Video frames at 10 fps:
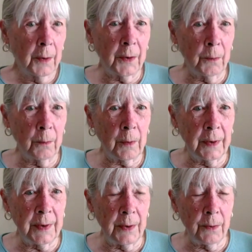to
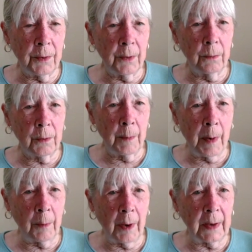continue to
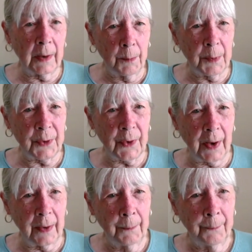commemorate Columbus
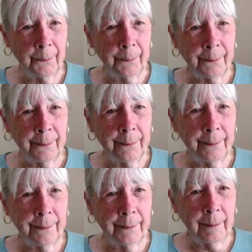Day.
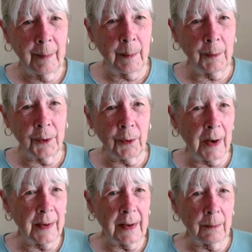People are
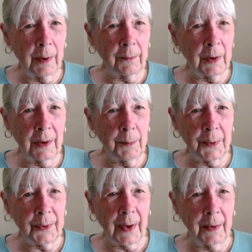trying to get rid of
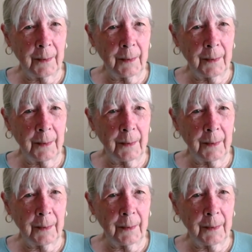Columbus Day.